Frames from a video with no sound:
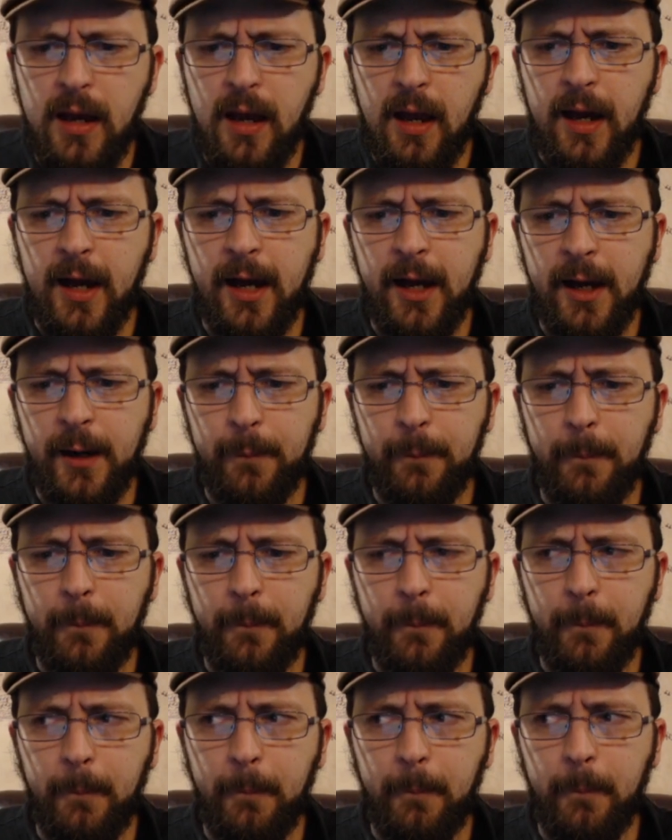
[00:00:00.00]
But
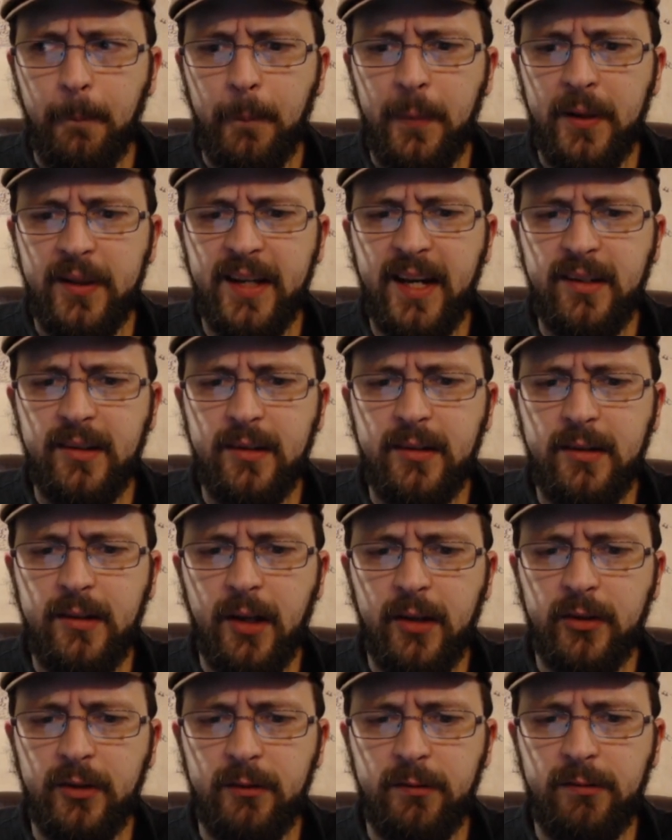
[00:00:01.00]
that
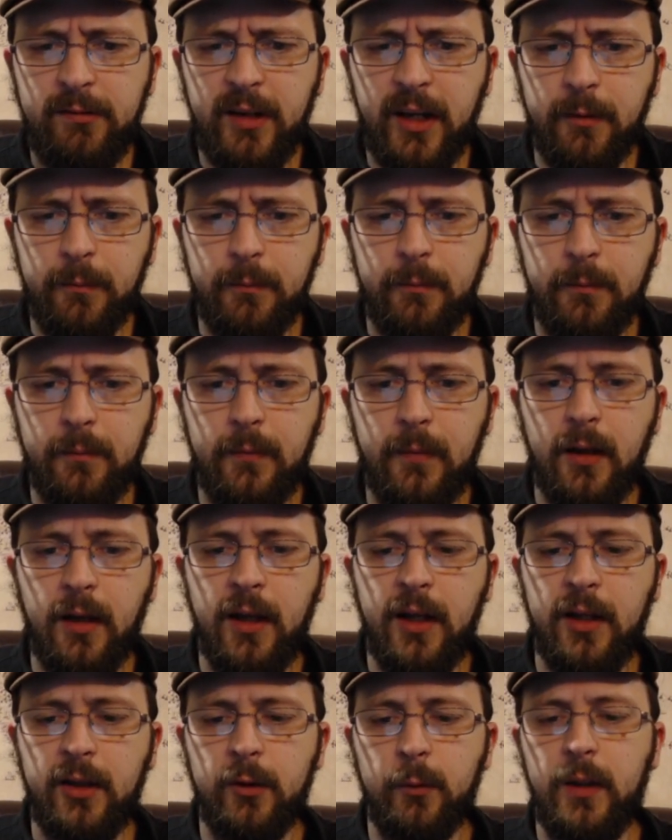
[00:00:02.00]
doesn't fit.
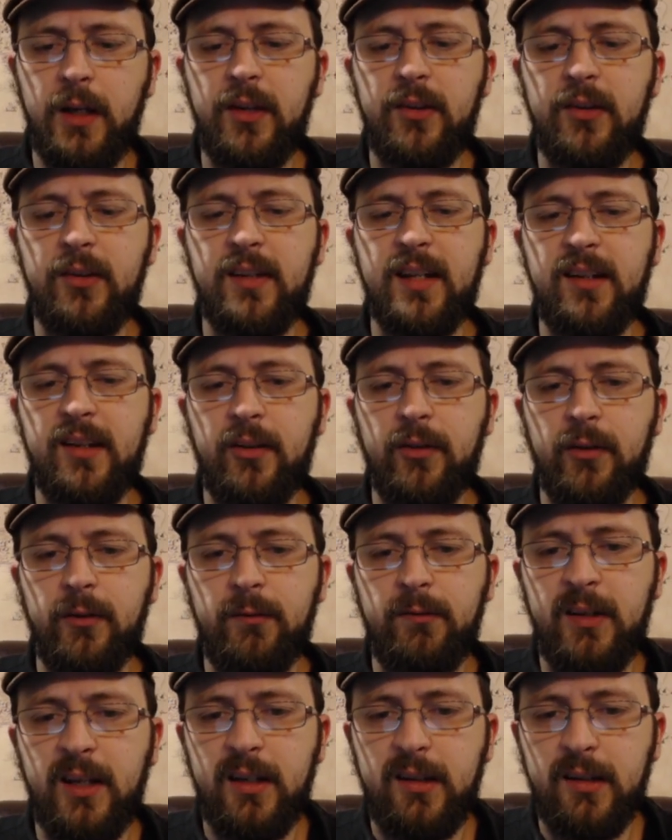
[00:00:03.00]
And the reason that doesn't
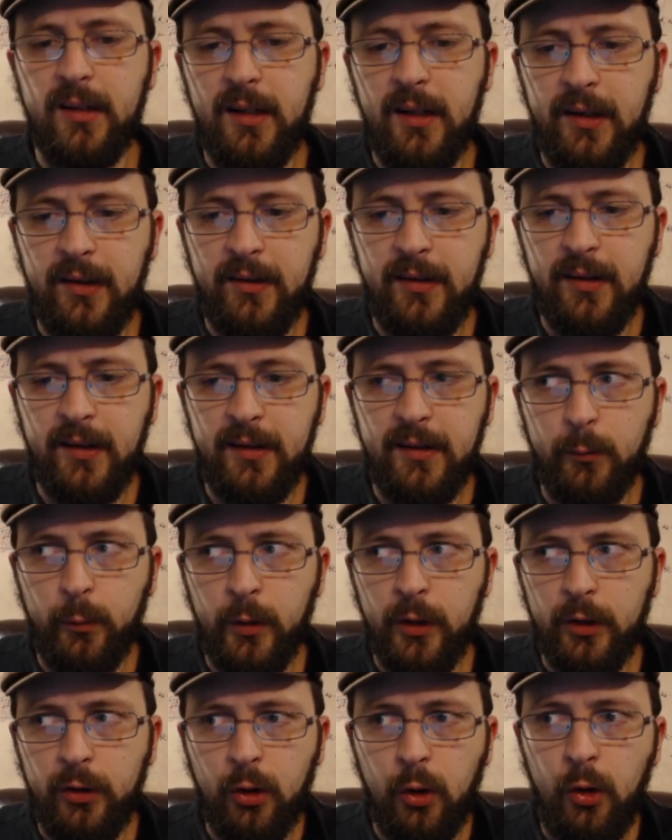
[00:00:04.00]
fit is that
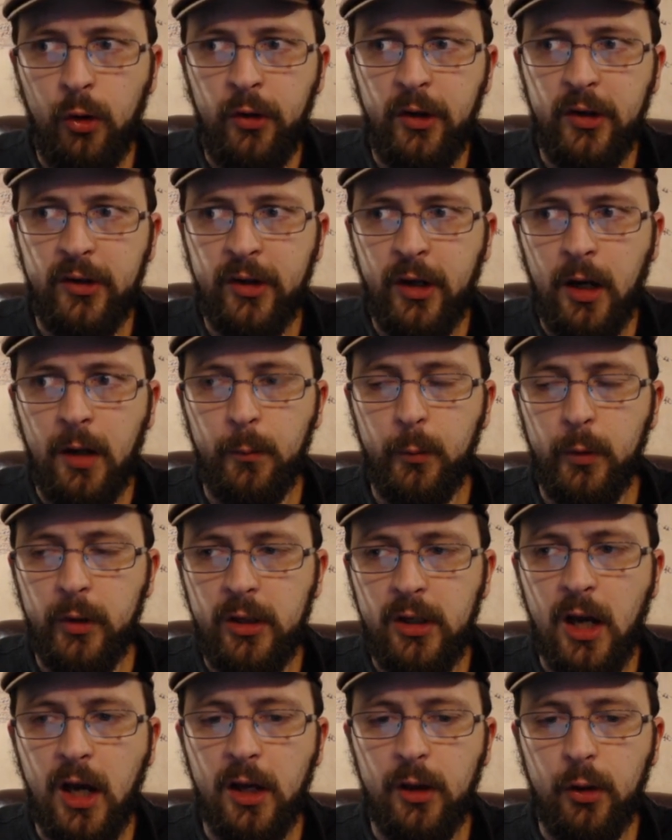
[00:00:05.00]
we're told that Tom would
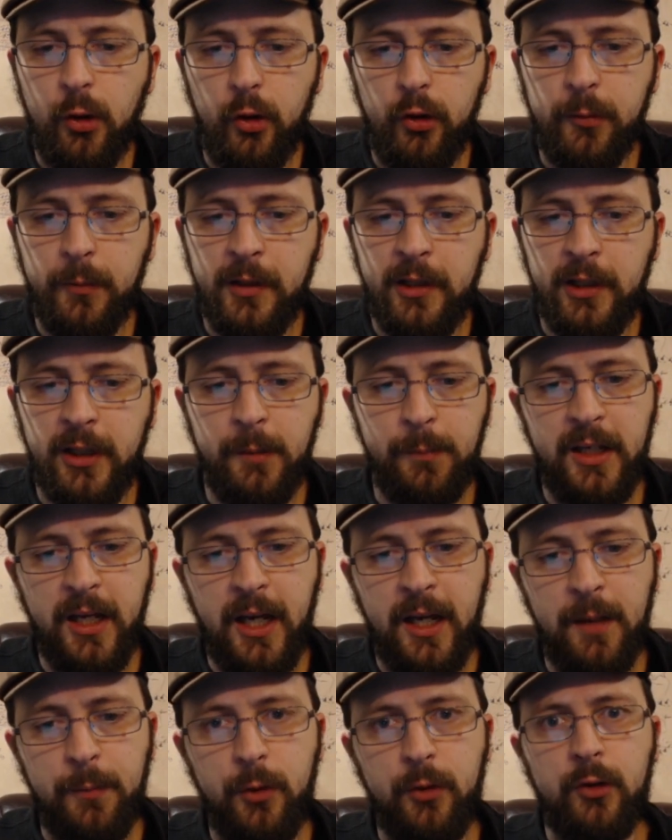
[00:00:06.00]
not ultimately be
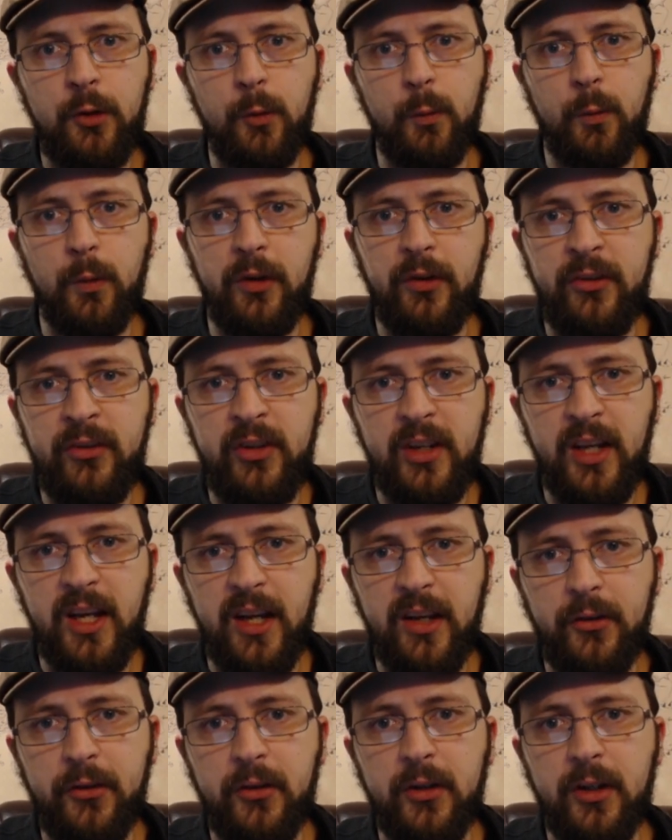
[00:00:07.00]
able to
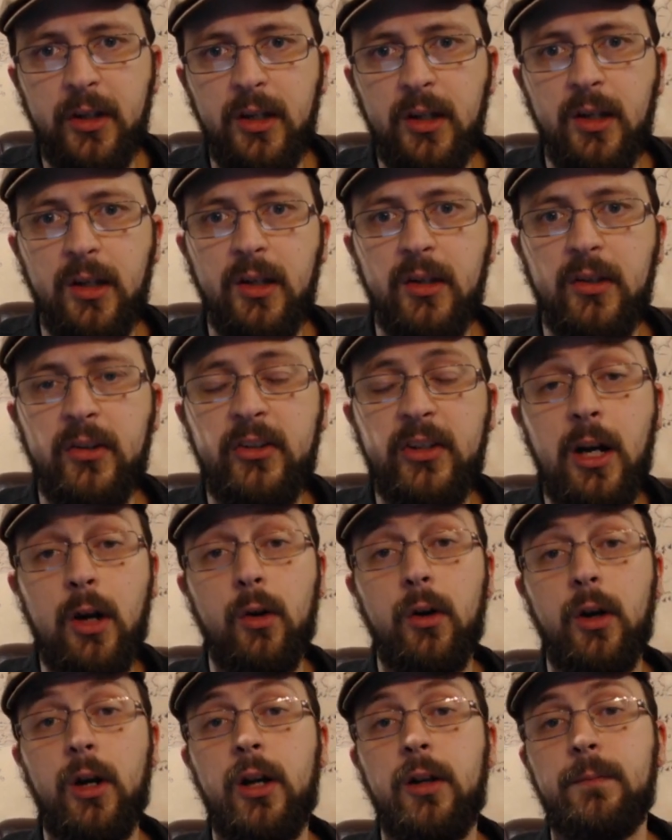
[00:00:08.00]
resist
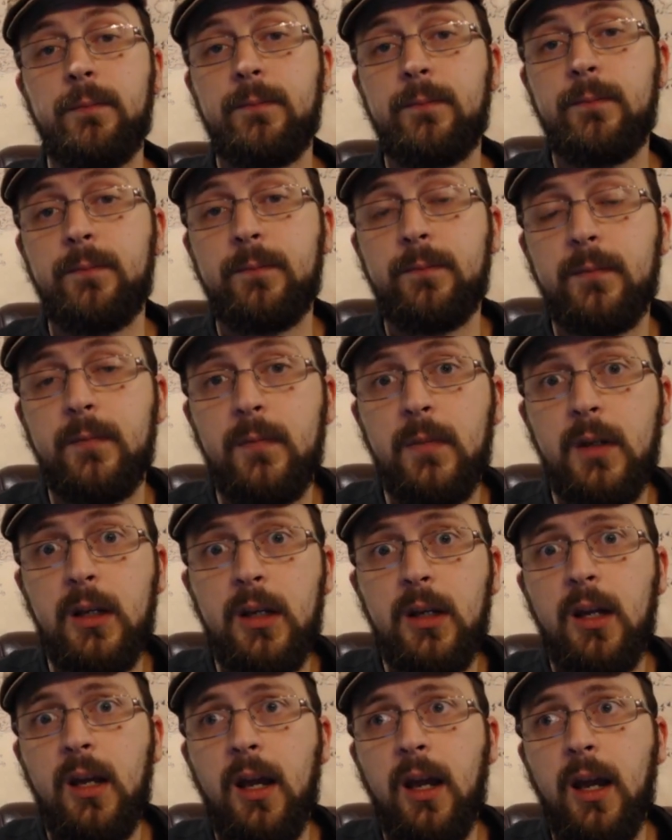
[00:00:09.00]
Sauron.
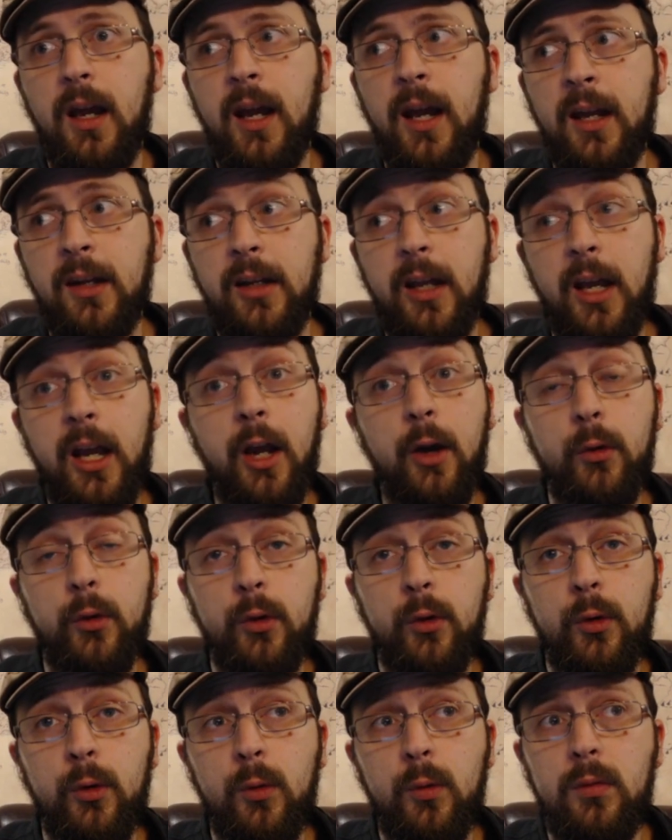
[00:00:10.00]
And
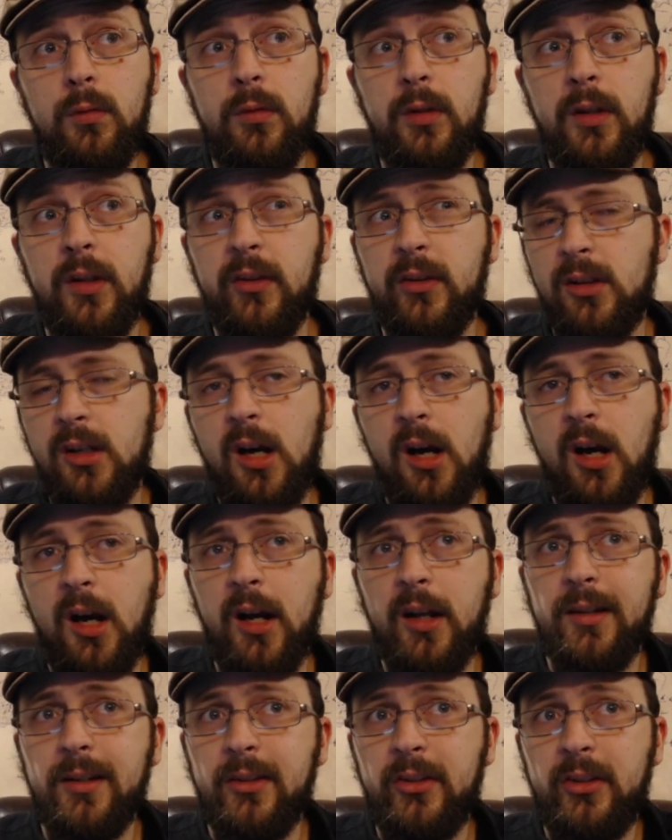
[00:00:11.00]
Eru is
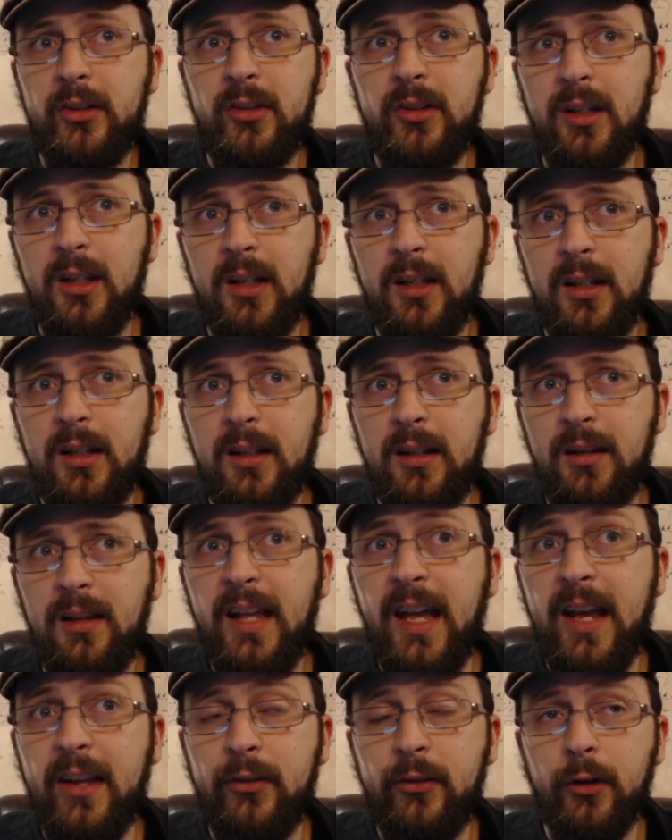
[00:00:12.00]
not
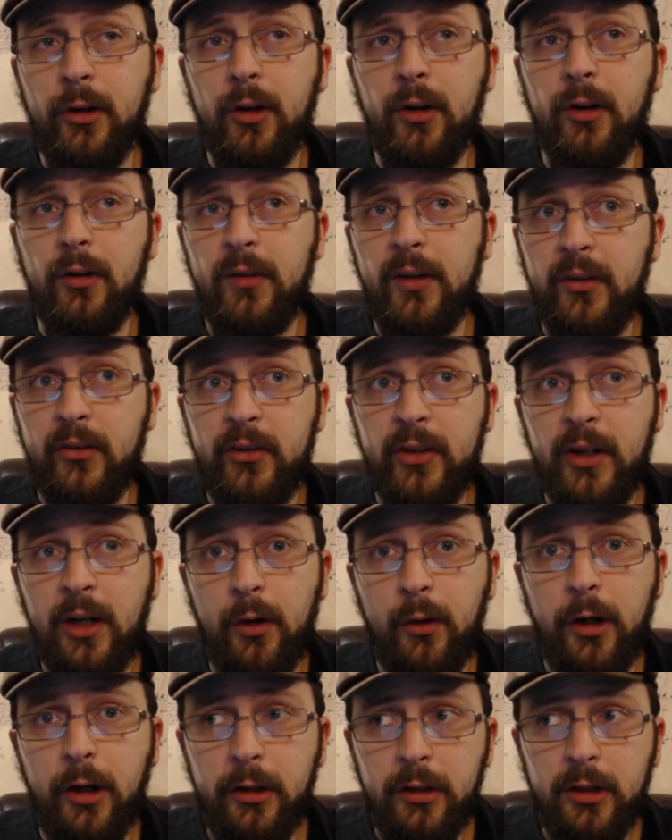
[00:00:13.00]
lesser than
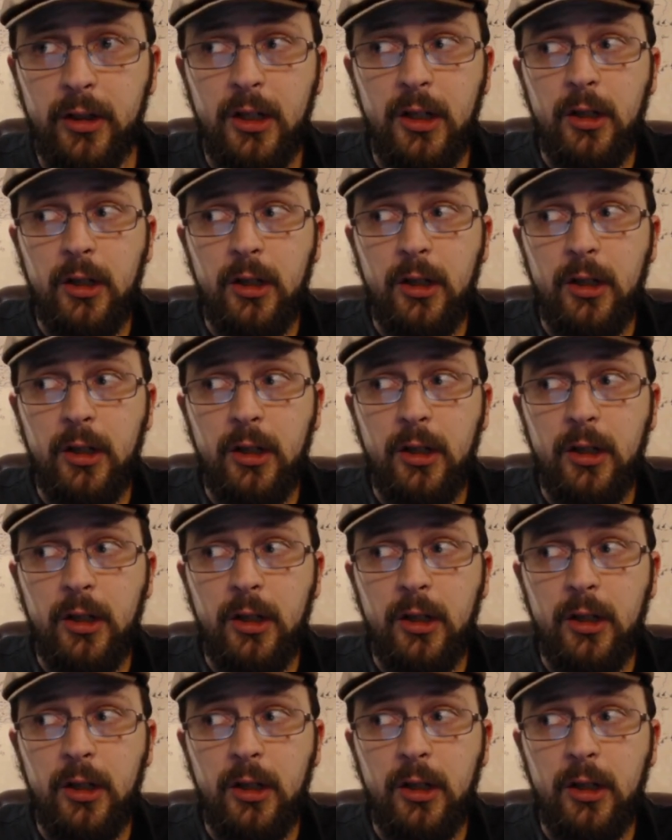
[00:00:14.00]
Sauron.